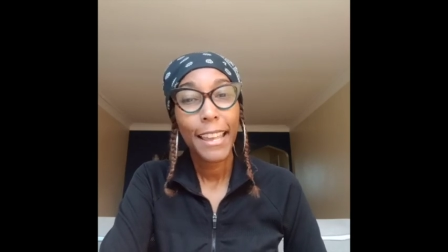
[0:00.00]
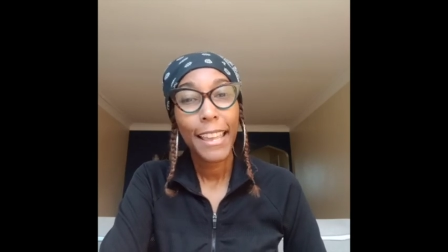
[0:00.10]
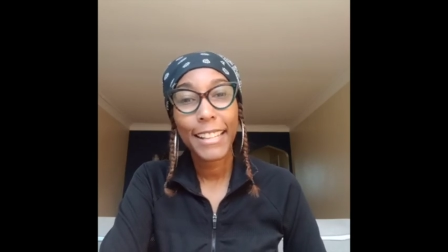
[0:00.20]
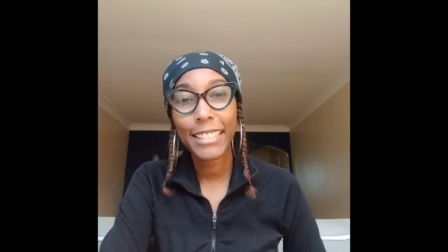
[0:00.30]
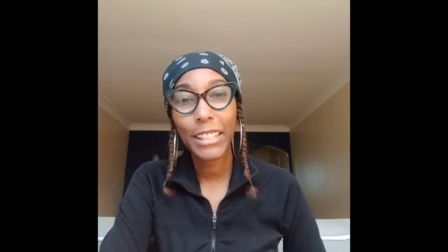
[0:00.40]

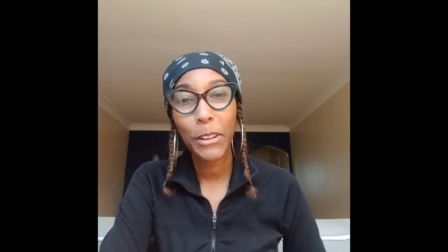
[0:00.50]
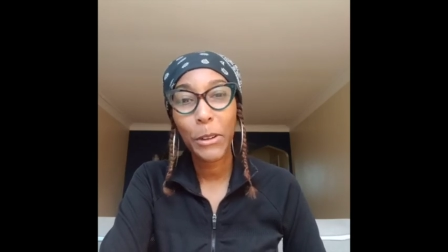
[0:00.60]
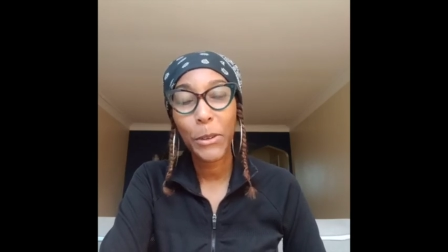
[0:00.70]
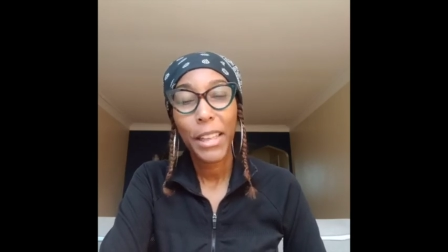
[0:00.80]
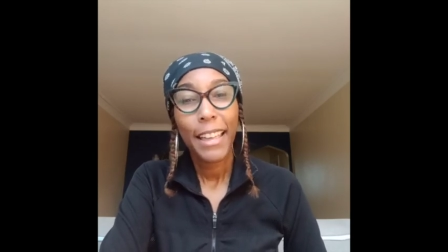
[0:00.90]
And
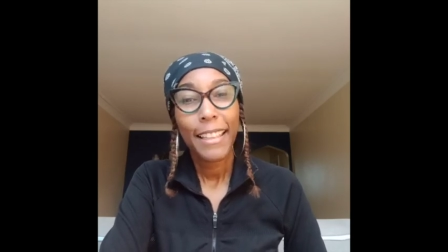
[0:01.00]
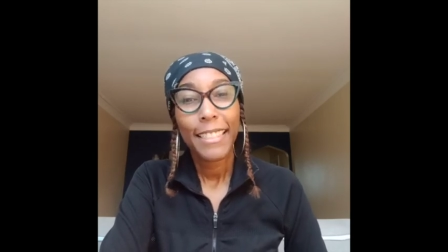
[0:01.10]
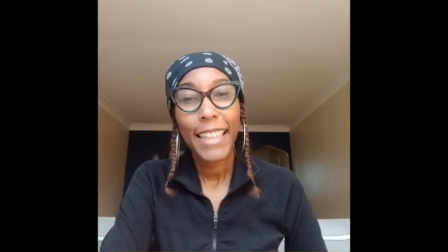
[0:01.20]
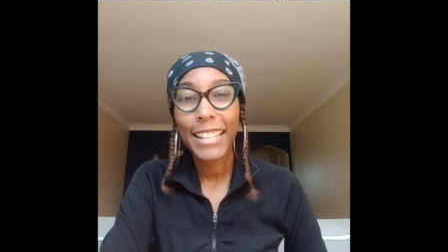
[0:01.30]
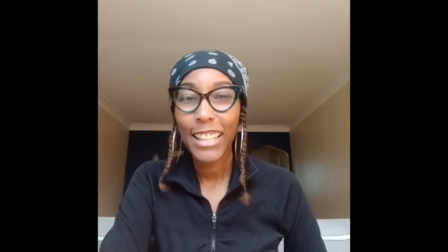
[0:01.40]
so
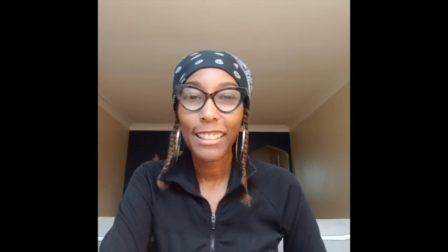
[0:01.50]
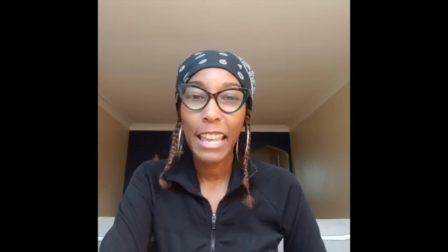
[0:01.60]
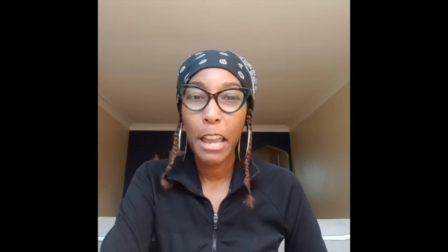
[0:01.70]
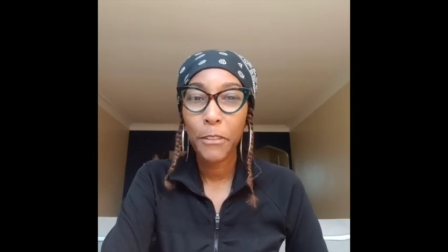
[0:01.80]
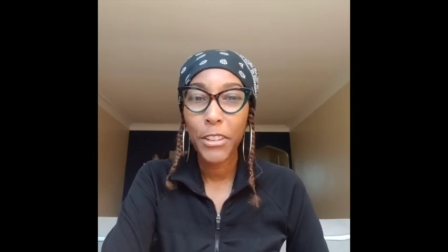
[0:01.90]
that's all I
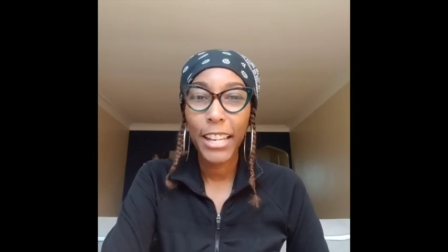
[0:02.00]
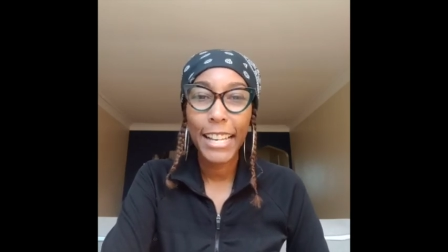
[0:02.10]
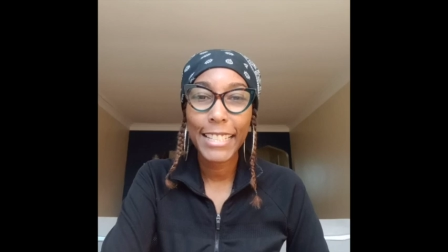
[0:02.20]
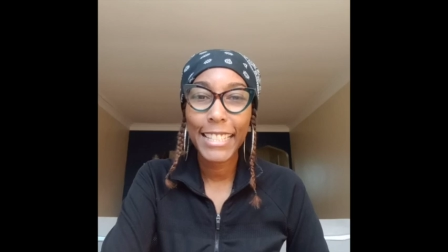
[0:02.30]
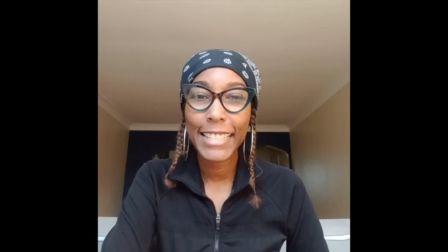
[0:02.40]
have for you
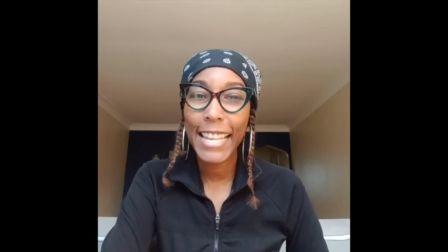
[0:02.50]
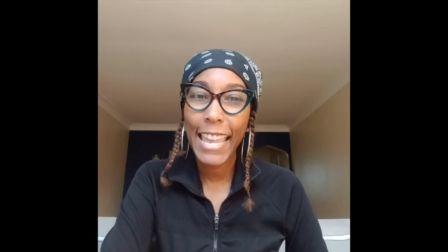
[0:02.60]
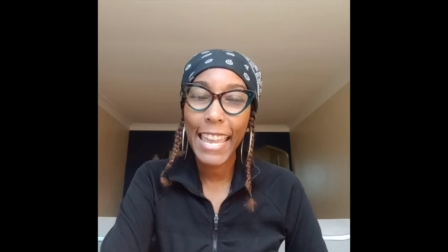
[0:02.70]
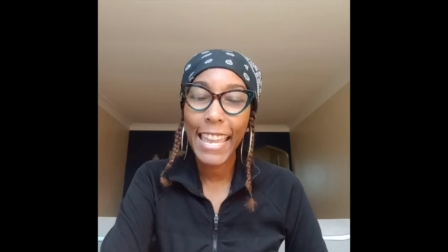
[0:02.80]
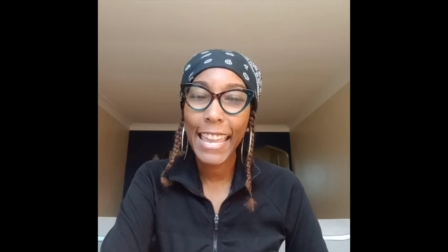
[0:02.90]
guys
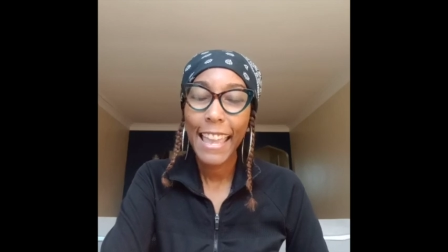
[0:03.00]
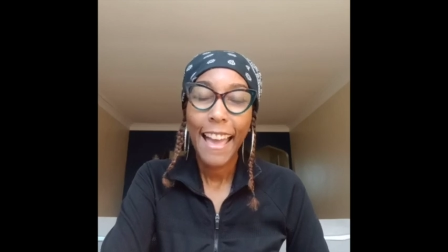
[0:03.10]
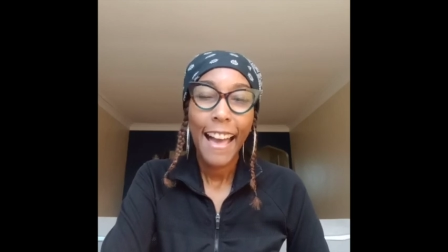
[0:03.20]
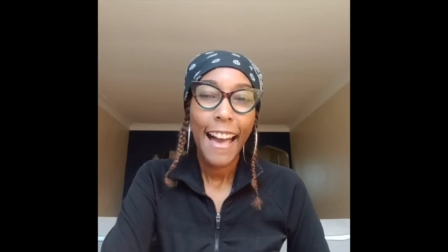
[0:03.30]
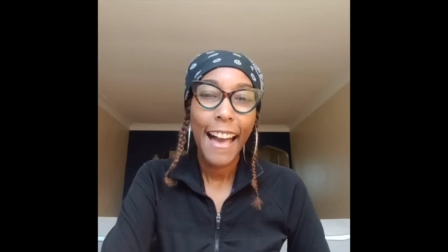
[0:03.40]
today.
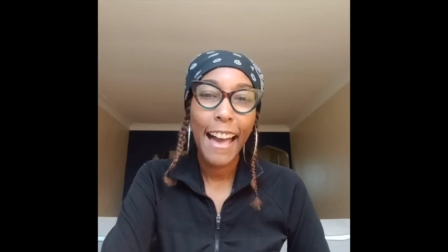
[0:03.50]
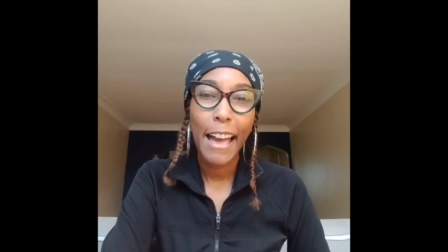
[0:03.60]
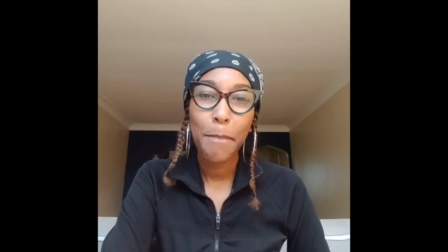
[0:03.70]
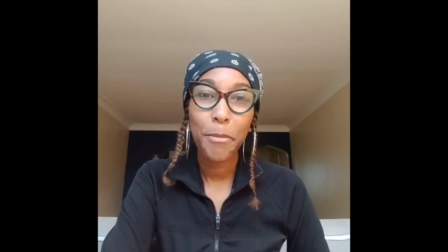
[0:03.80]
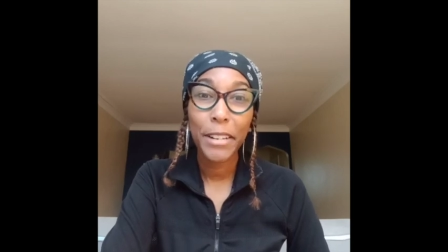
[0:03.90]

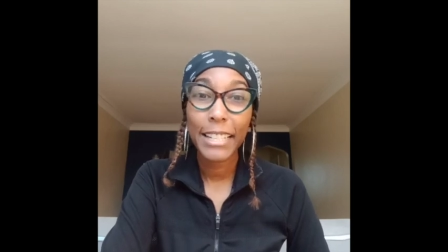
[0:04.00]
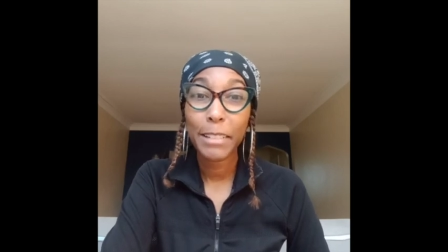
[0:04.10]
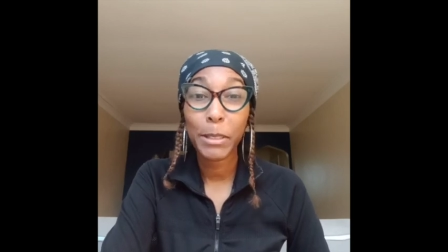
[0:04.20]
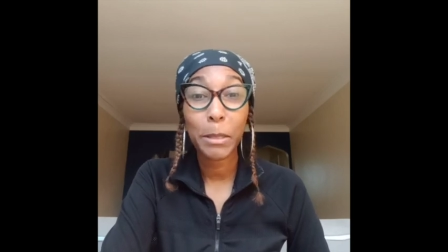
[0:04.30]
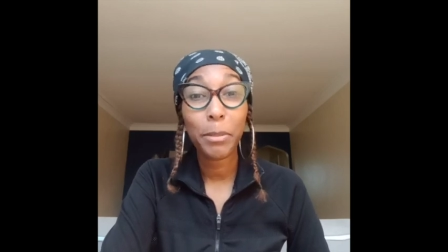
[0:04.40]
I pray that
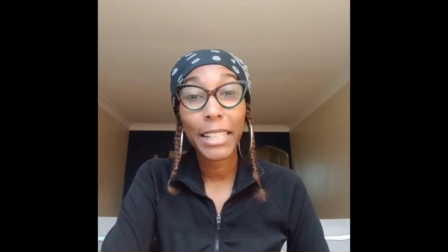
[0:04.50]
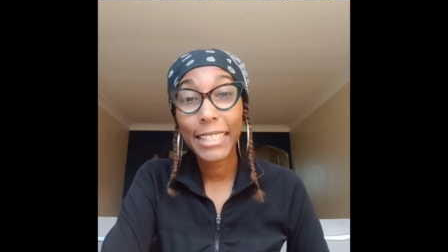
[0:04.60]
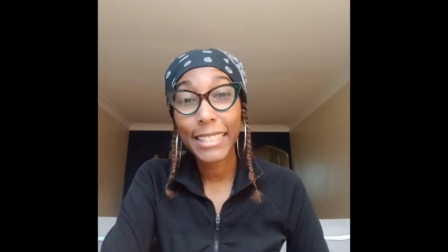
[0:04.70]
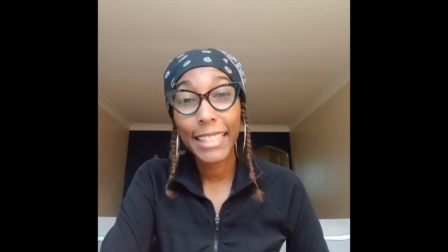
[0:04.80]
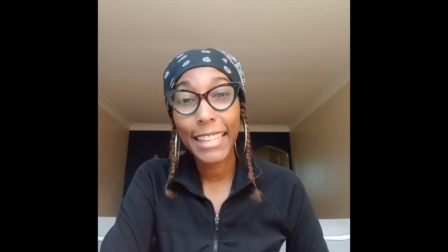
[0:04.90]
it was a
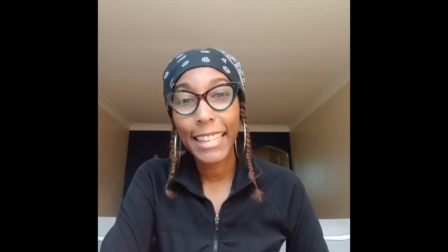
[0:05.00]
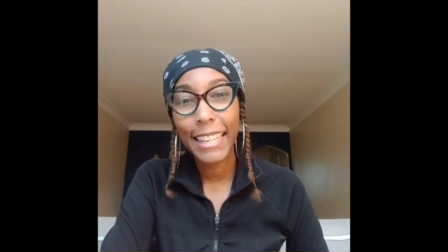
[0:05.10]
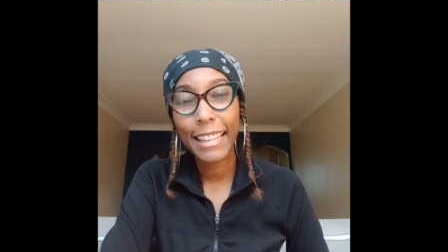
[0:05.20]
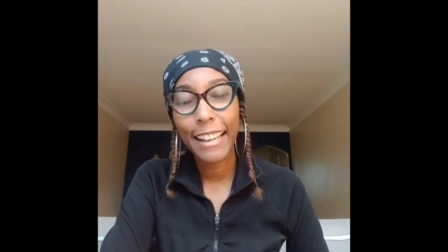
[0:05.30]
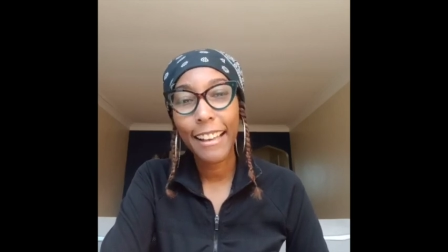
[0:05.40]

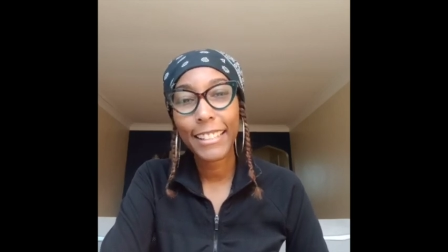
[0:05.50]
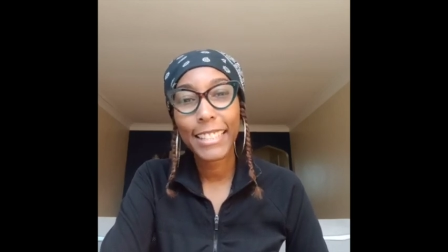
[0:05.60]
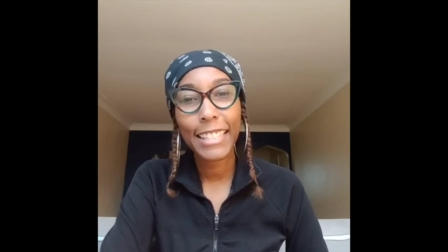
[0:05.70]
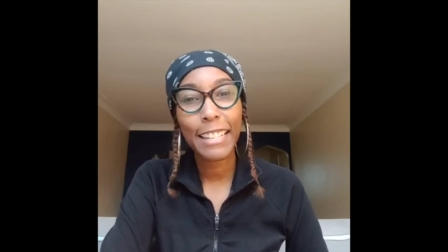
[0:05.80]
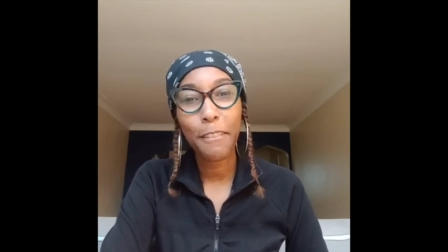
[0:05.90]
blessing, a
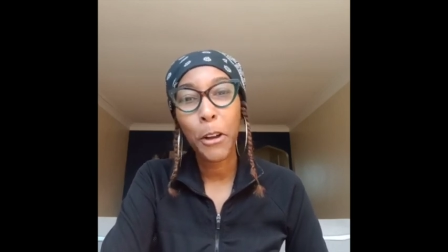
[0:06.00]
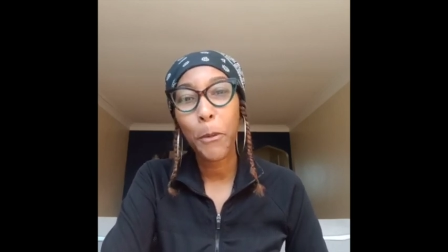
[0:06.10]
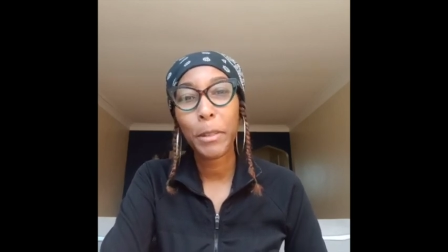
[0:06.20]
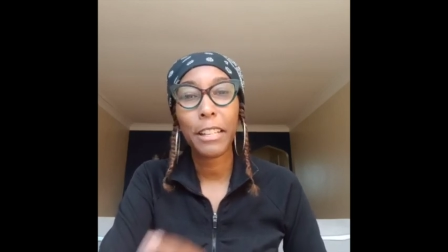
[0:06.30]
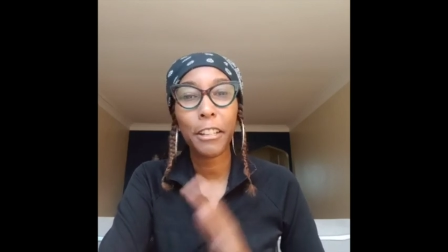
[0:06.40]
seed of
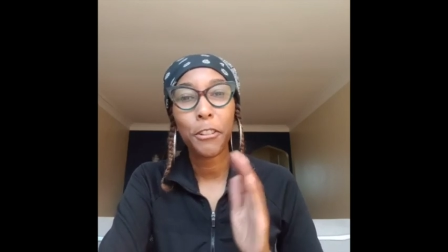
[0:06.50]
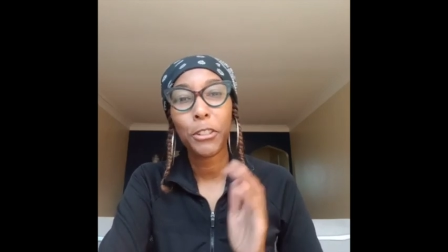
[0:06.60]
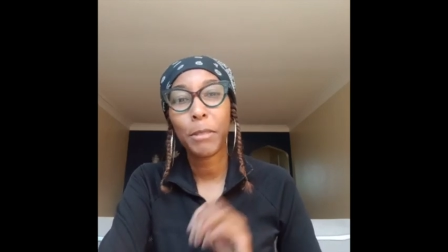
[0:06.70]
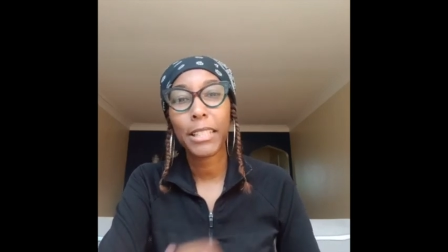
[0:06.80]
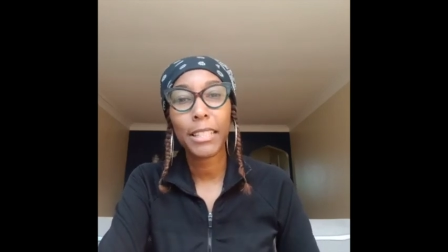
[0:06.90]
hope and
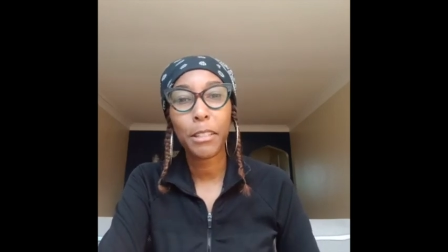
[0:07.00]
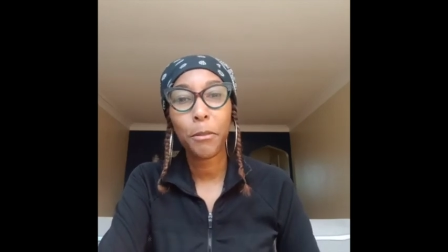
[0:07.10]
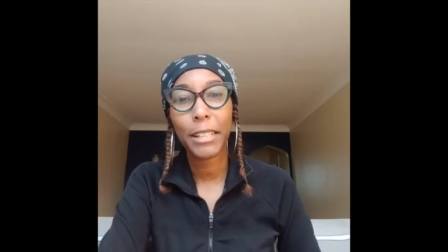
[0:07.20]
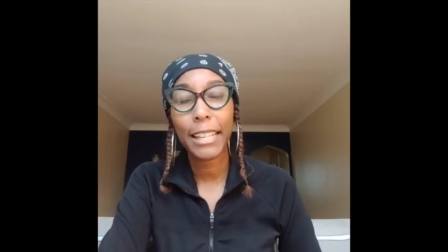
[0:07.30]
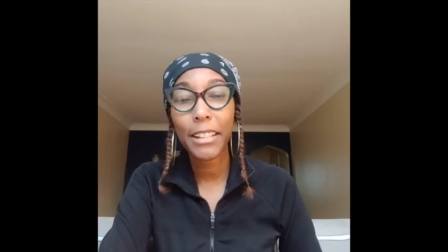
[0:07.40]
encouragement to
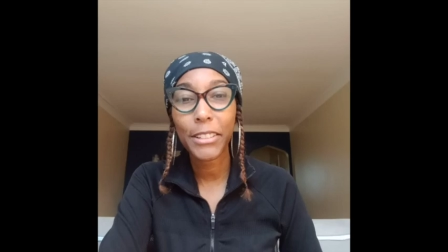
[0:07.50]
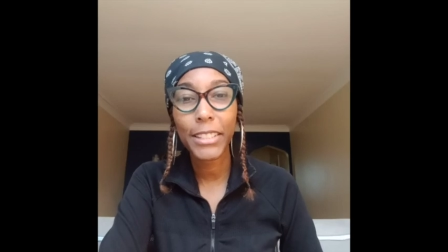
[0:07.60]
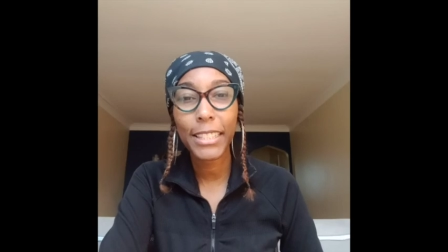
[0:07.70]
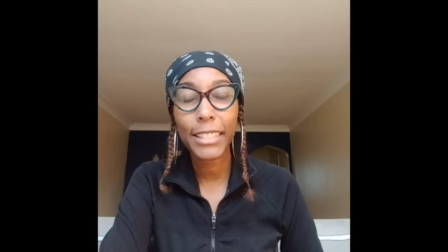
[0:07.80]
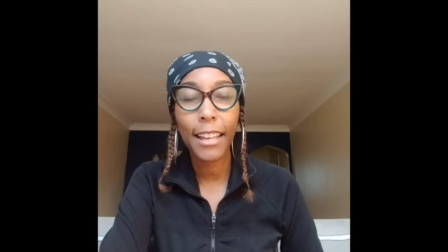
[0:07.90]
someone else.